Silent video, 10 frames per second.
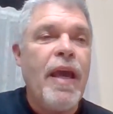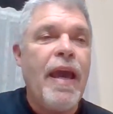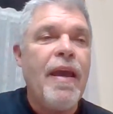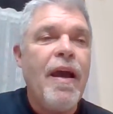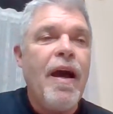
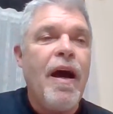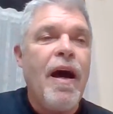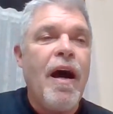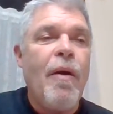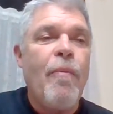Okay,
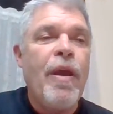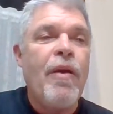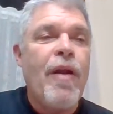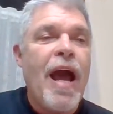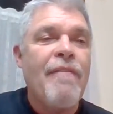
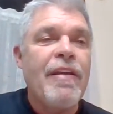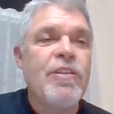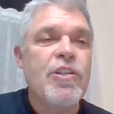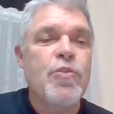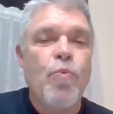we are
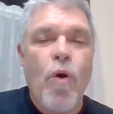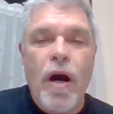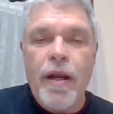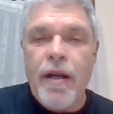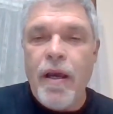having just
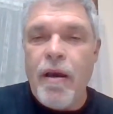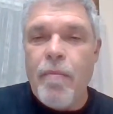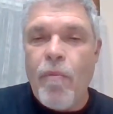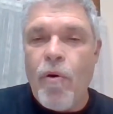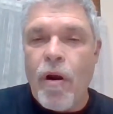one
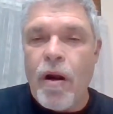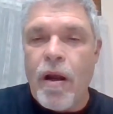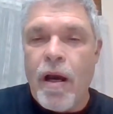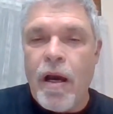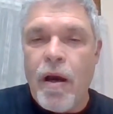
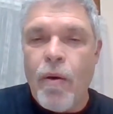more